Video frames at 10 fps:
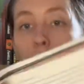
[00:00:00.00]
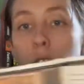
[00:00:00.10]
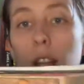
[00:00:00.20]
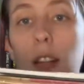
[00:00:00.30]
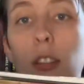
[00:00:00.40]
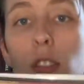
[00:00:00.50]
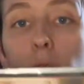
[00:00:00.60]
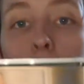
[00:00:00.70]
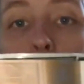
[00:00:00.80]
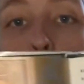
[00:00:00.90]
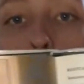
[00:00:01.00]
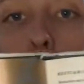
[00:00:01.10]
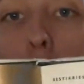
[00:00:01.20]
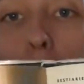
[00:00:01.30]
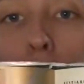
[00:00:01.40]
illustrated
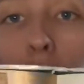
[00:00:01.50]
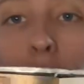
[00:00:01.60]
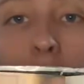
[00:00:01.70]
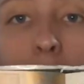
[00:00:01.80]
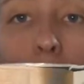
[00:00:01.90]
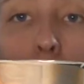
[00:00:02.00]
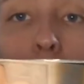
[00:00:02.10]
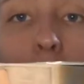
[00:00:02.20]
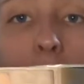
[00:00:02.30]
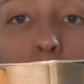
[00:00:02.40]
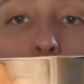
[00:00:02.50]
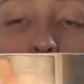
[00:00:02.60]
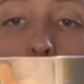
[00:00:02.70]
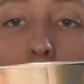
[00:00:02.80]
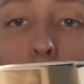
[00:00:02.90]
book with just simple text to
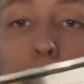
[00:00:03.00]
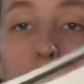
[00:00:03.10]
illustrate